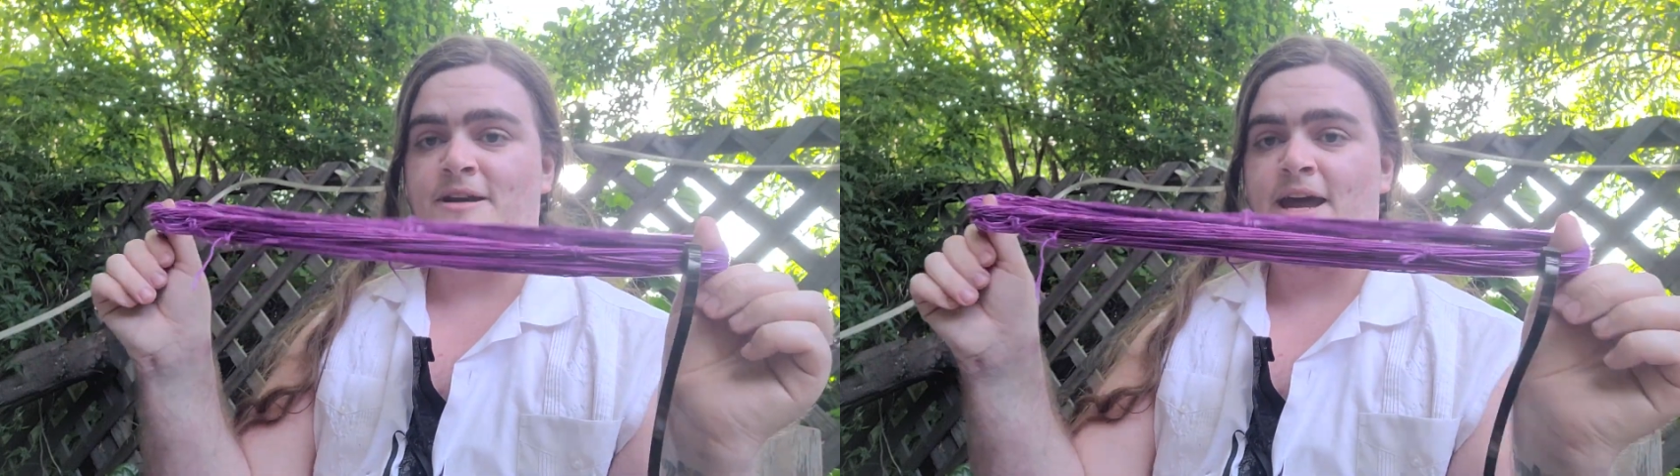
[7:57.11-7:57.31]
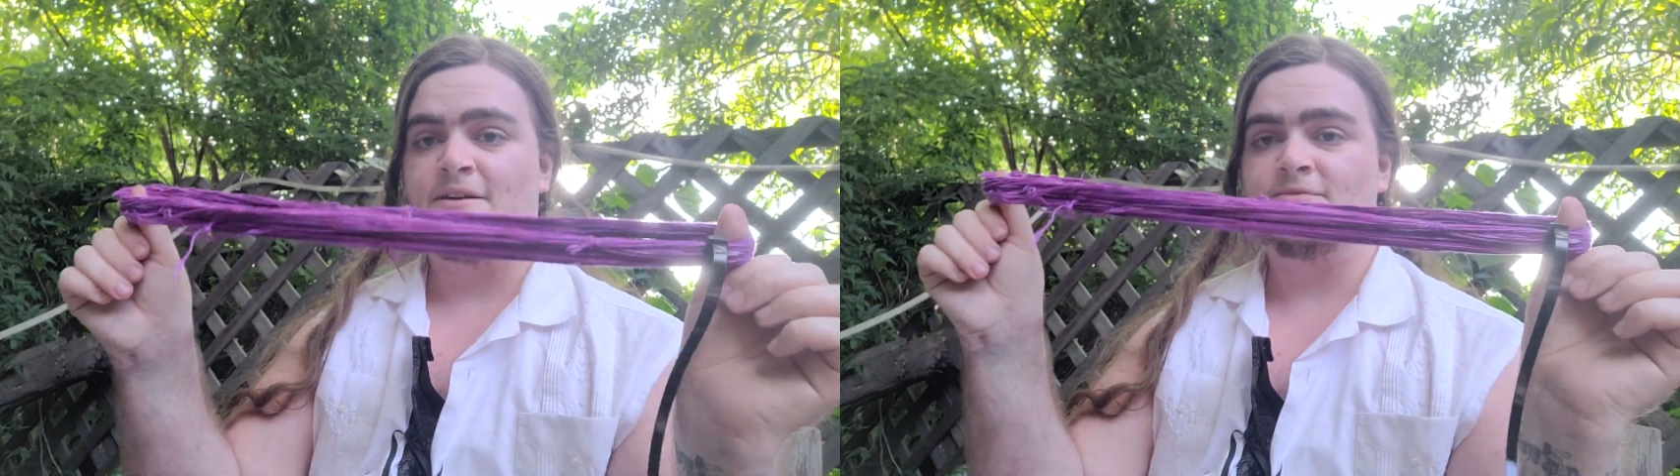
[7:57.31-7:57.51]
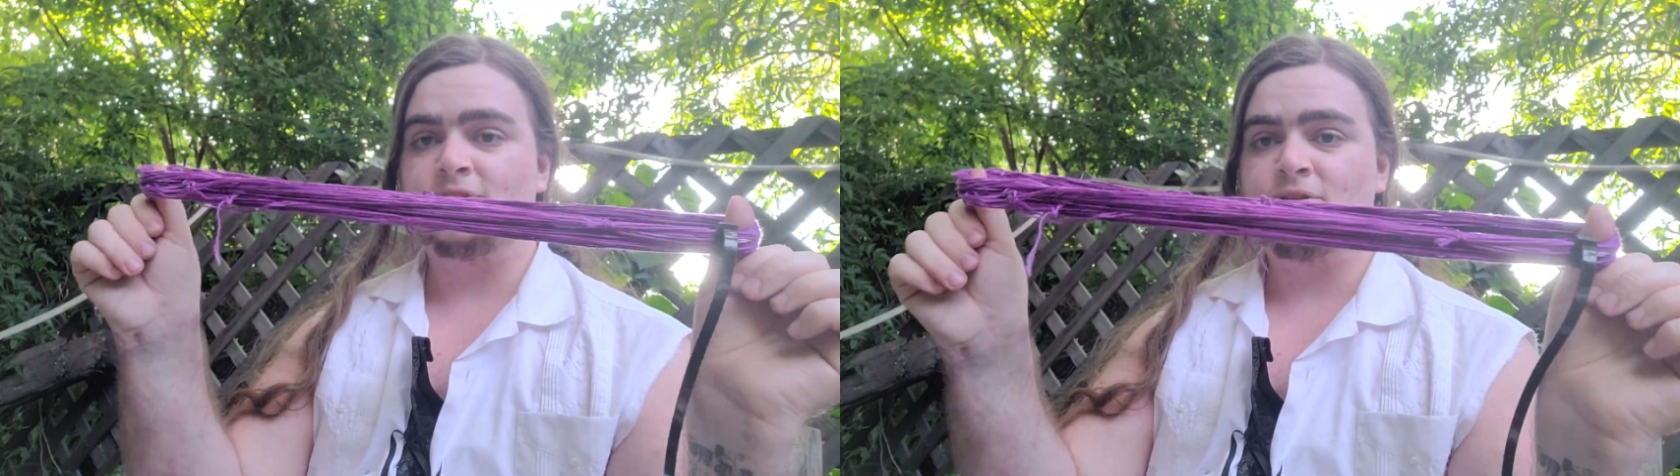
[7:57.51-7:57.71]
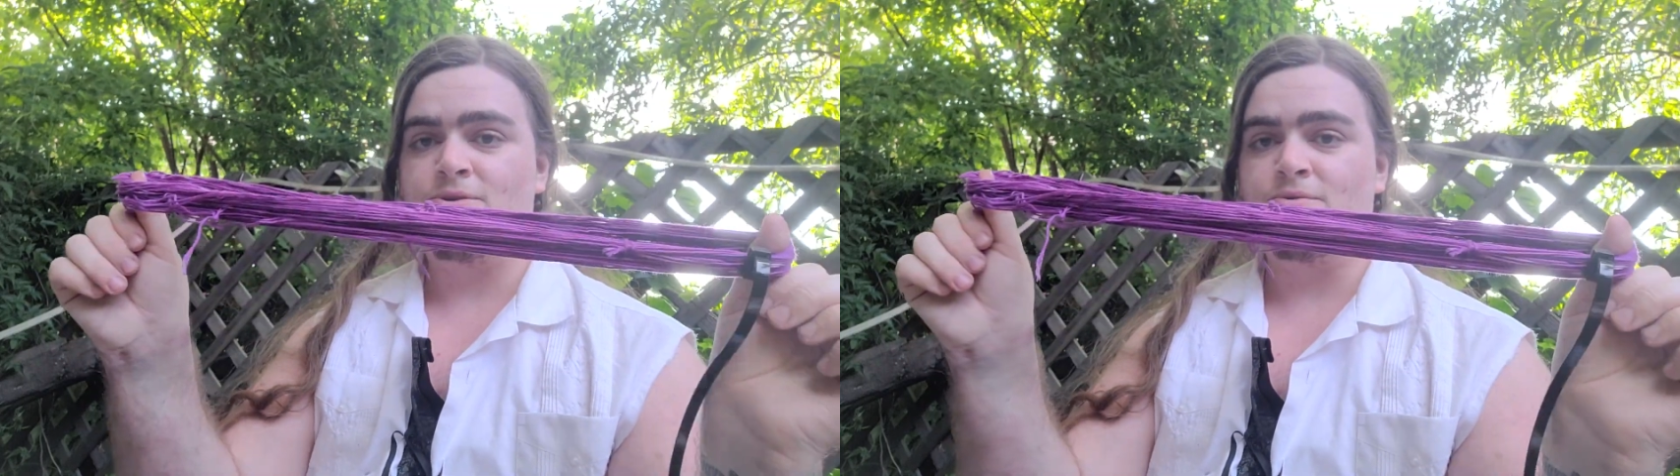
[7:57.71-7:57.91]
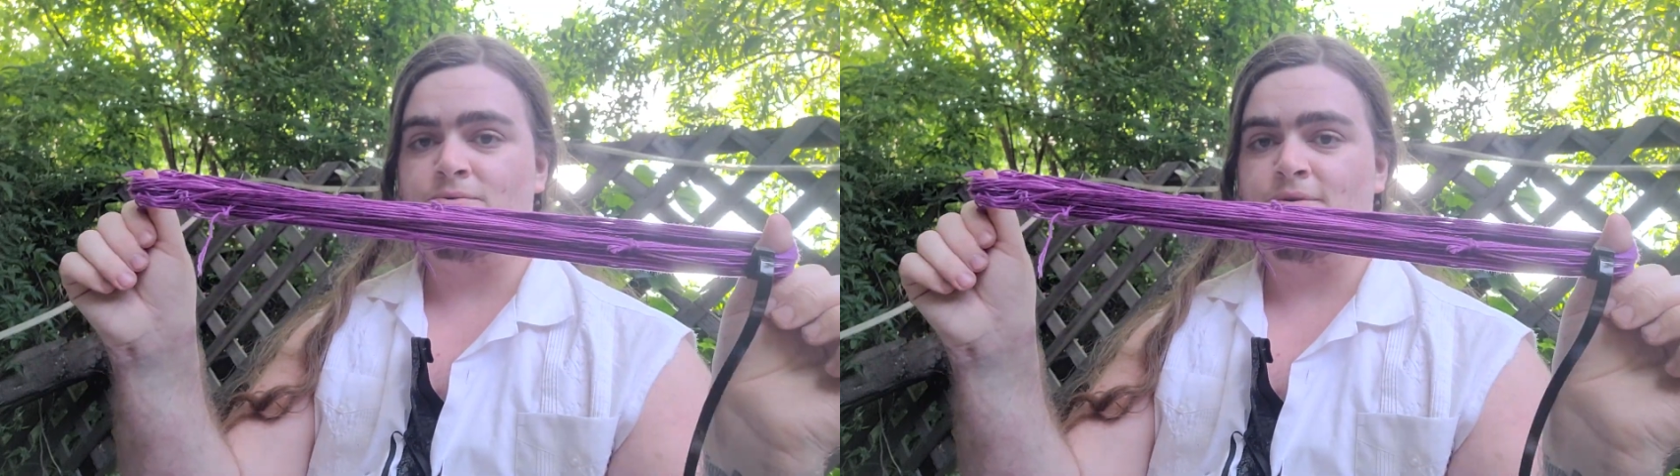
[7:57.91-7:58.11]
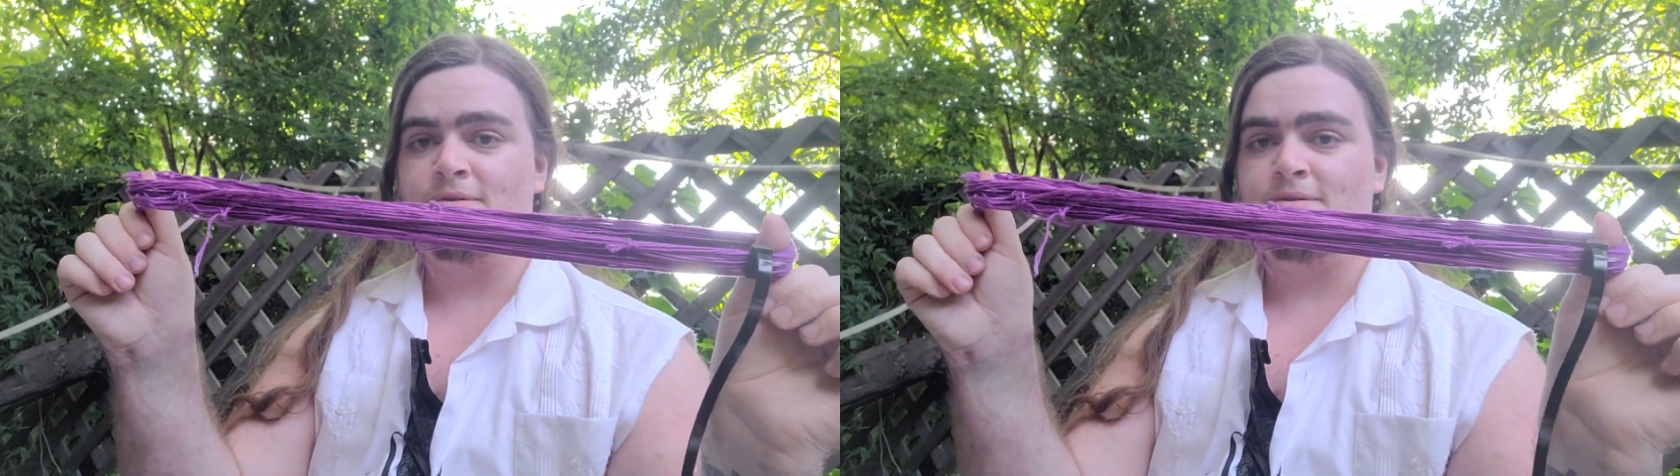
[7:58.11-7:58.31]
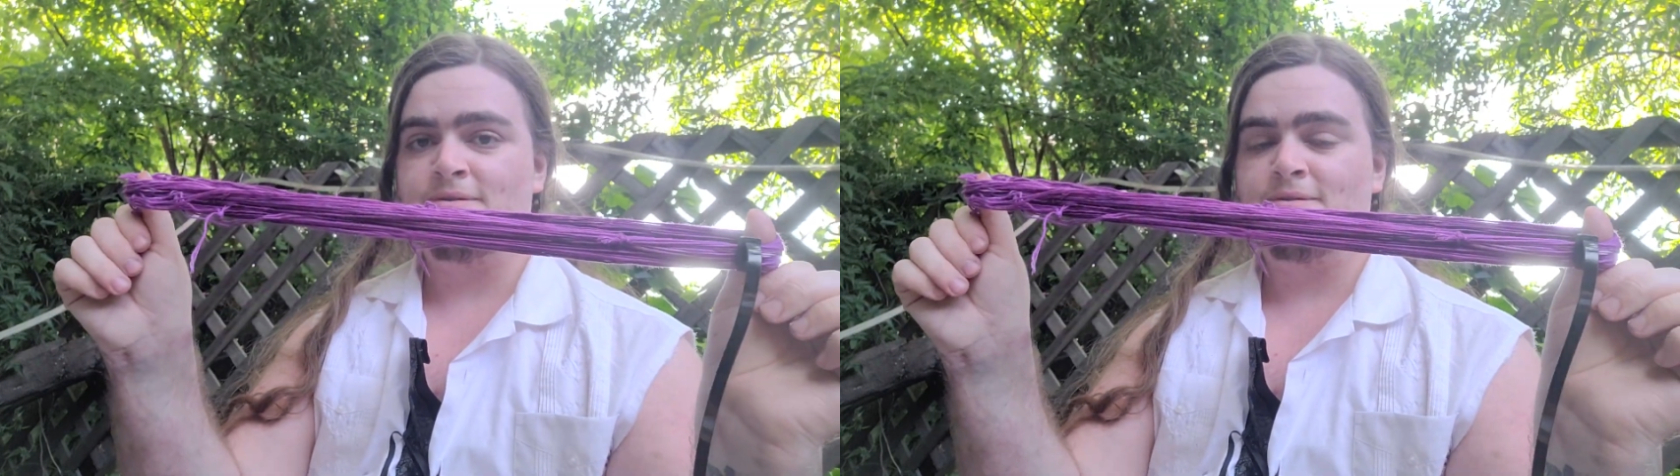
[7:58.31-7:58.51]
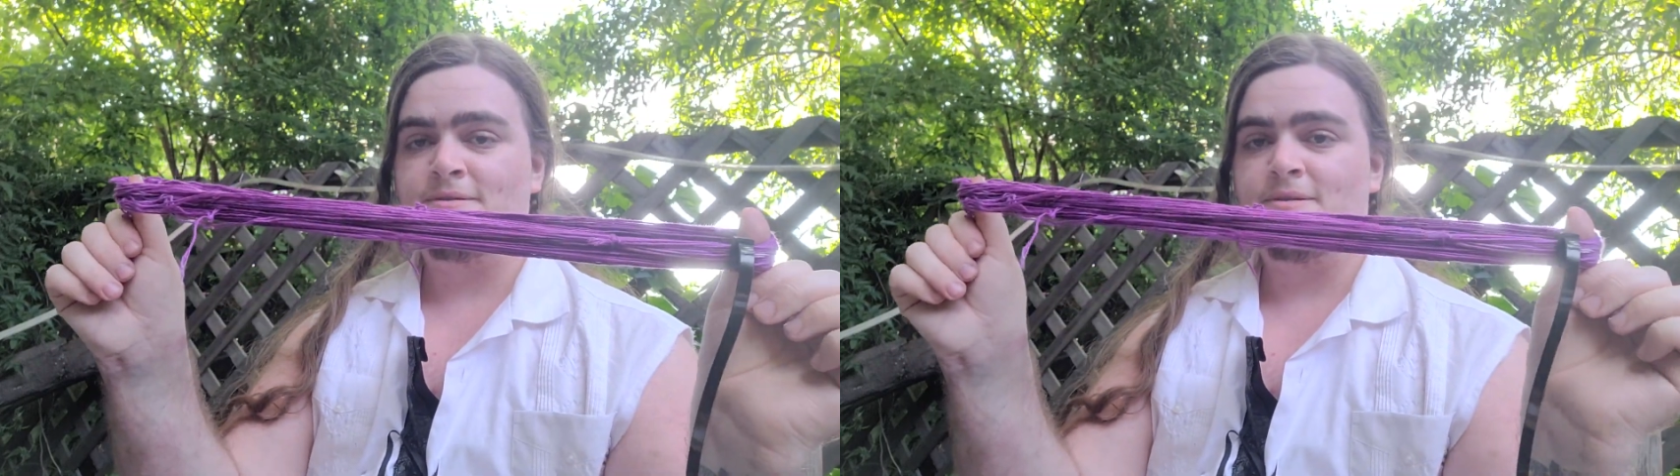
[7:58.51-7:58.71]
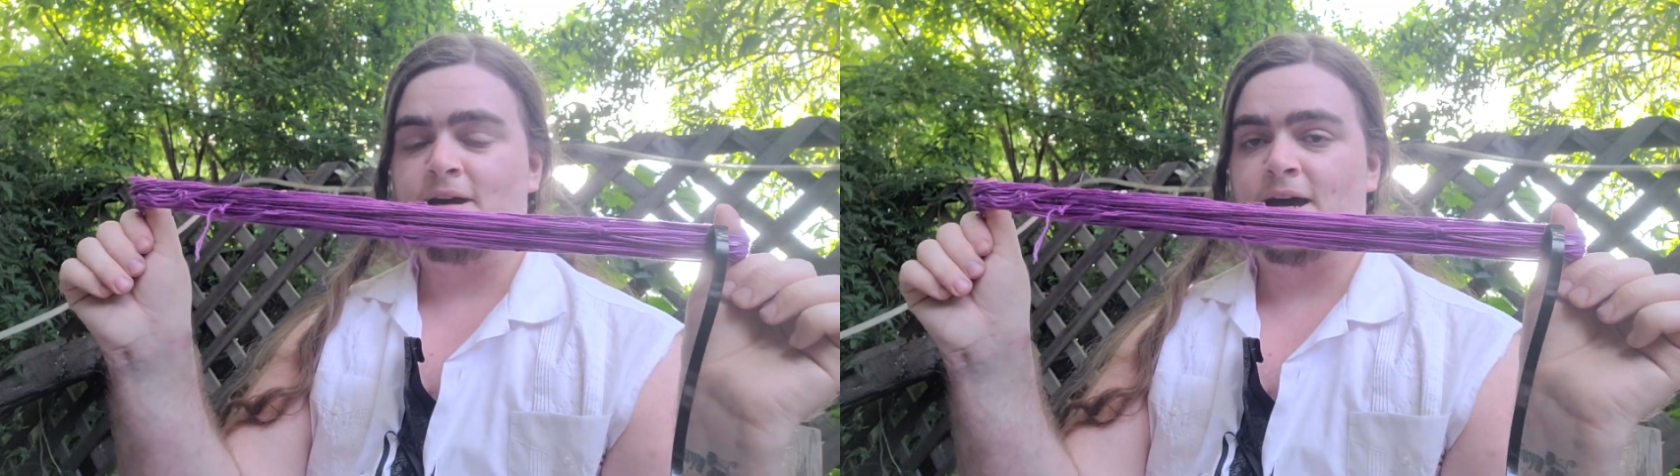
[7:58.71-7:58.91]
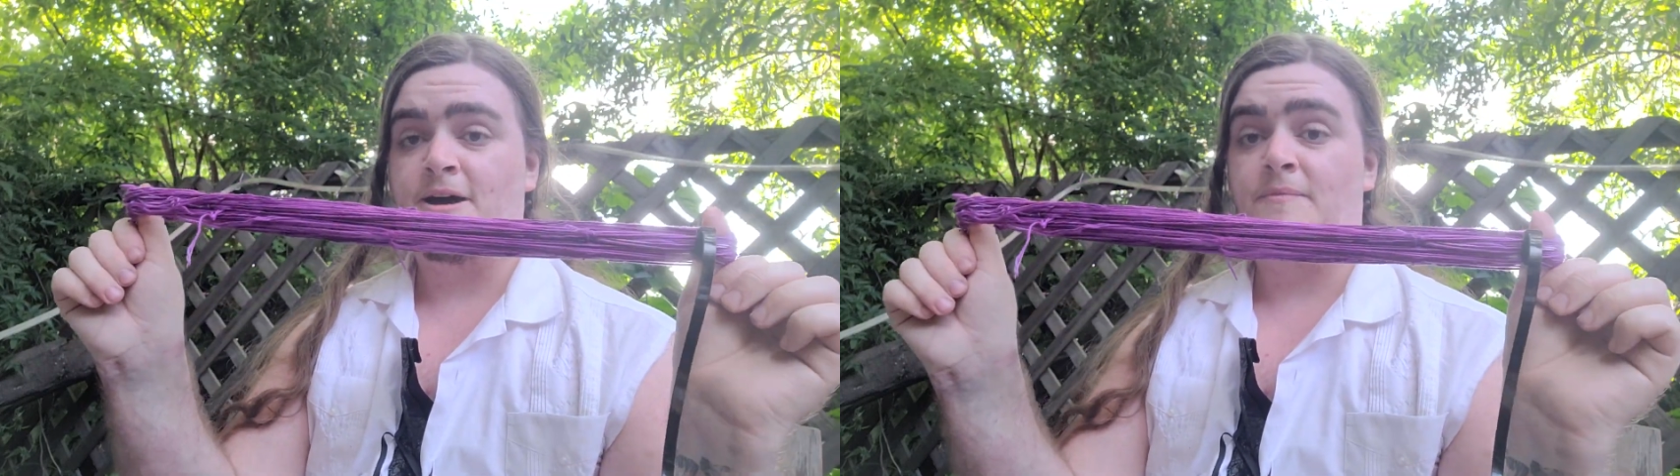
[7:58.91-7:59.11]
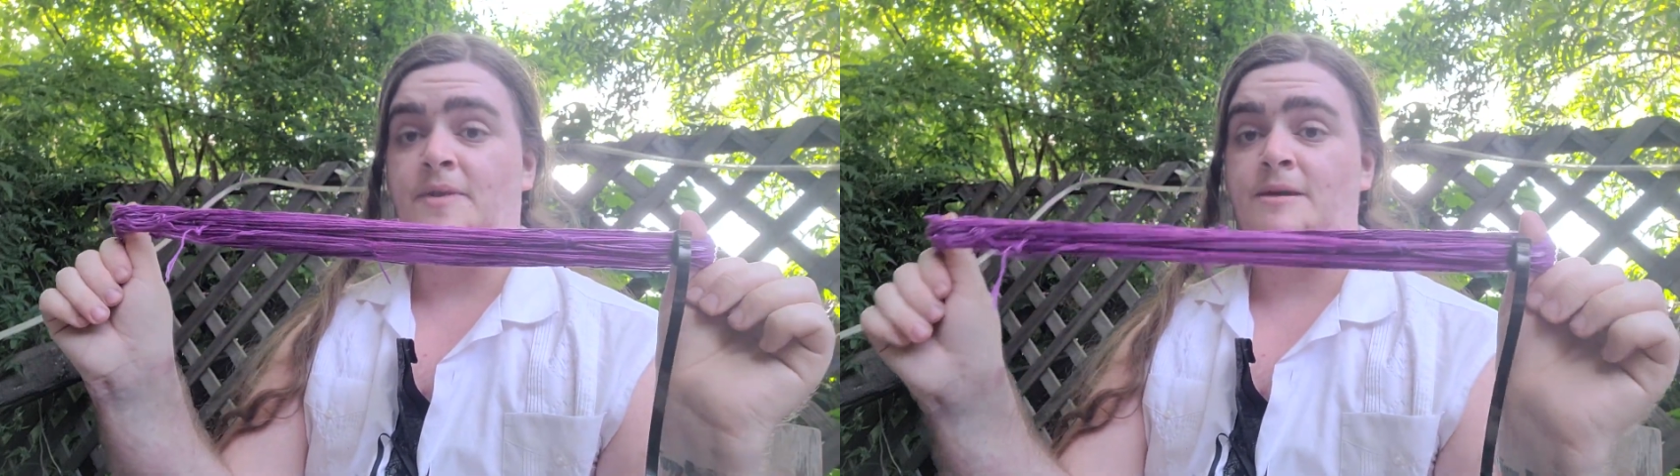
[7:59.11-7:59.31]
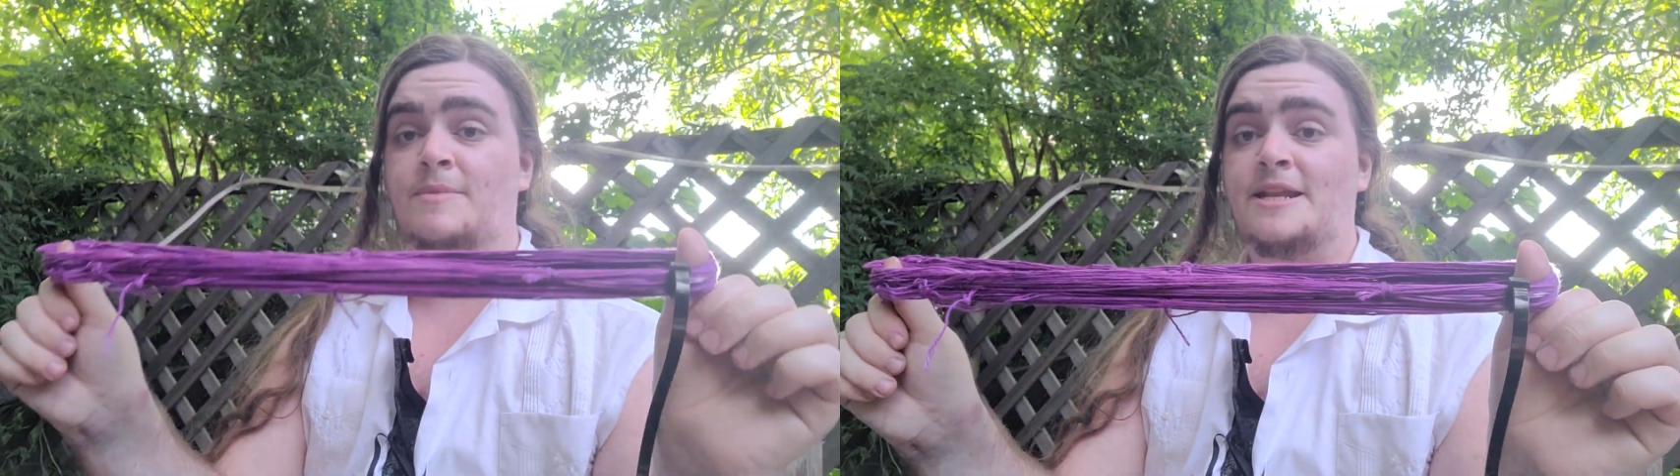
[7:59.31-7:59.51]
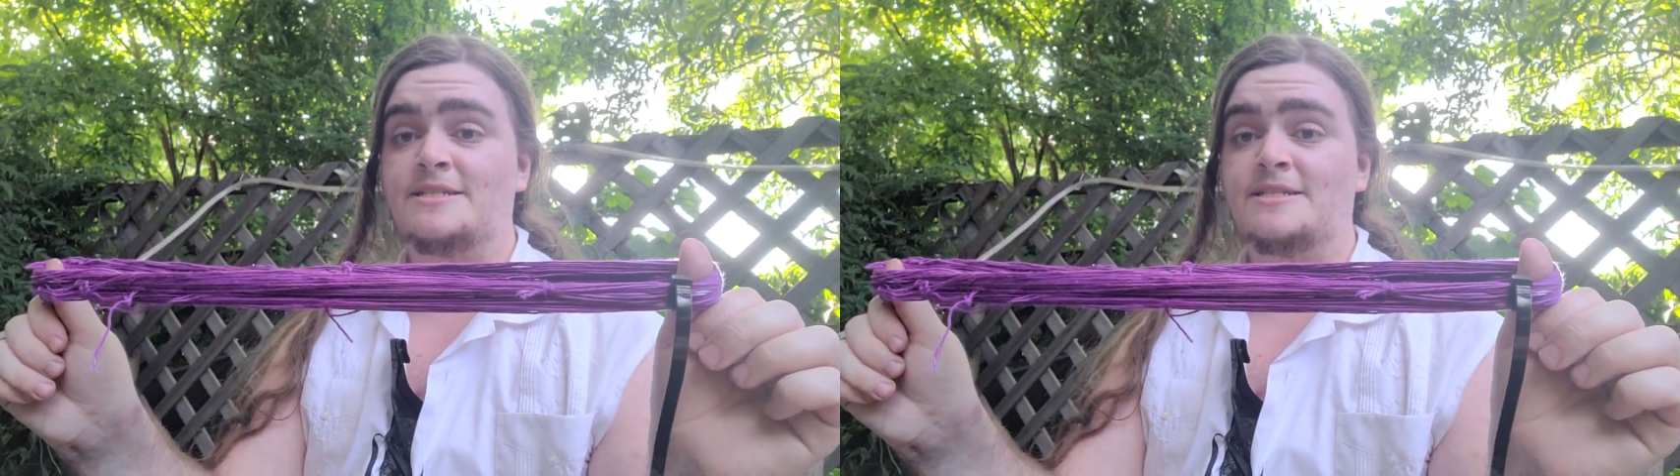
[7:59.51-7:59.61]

have 2 mini